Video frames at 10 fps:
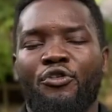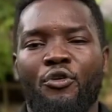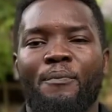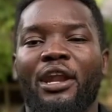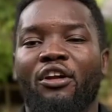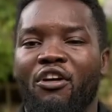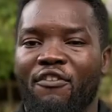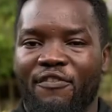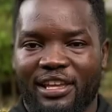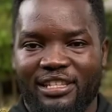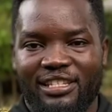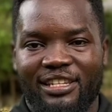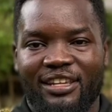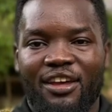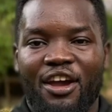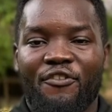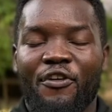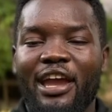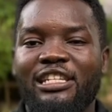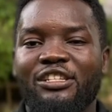human conflict.
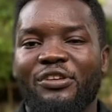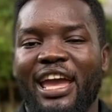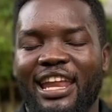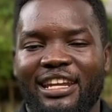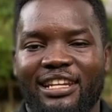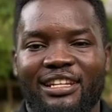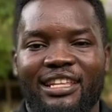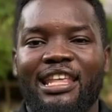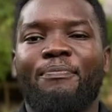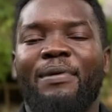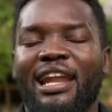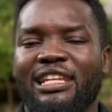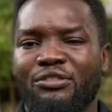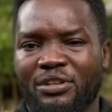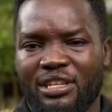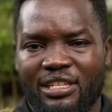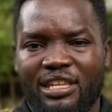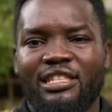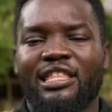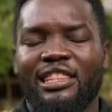For it to end, then planting trees
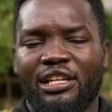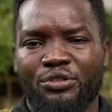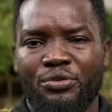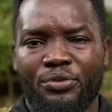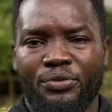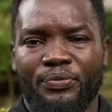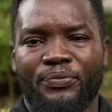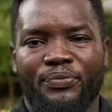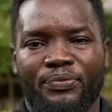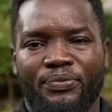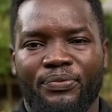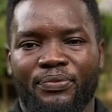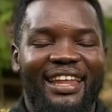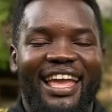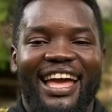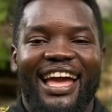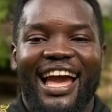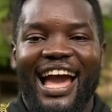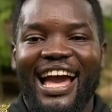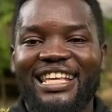is the thing to do.
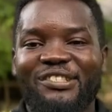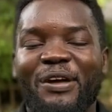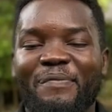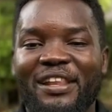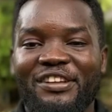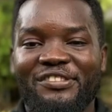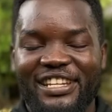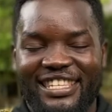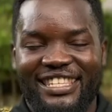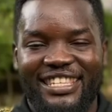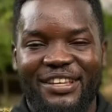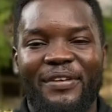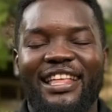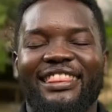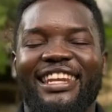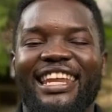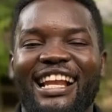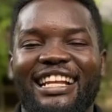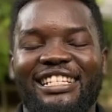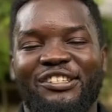As 1 Million Trees, we are
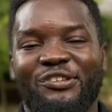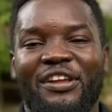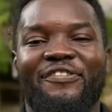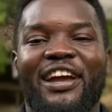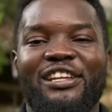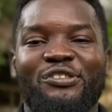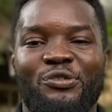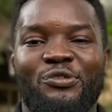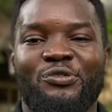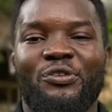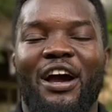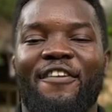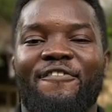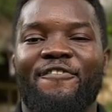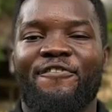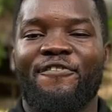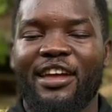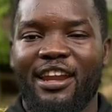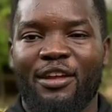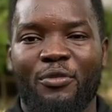thrilled to invite you to a
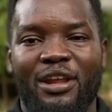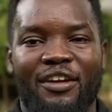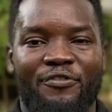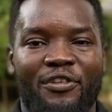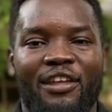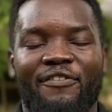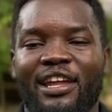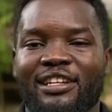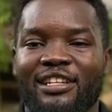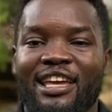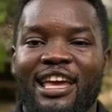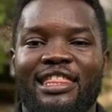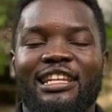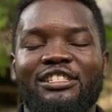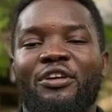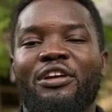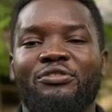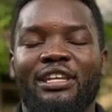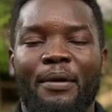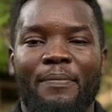very wonderful event that is going to
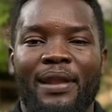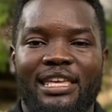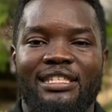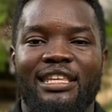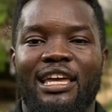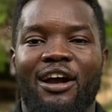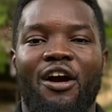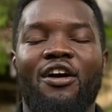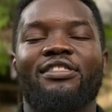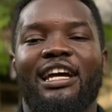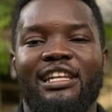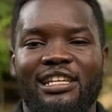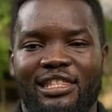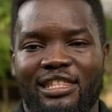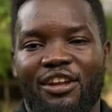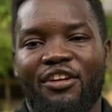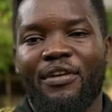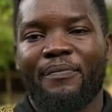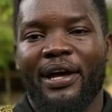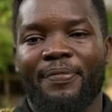take place on 13th
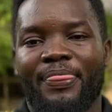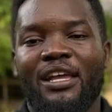November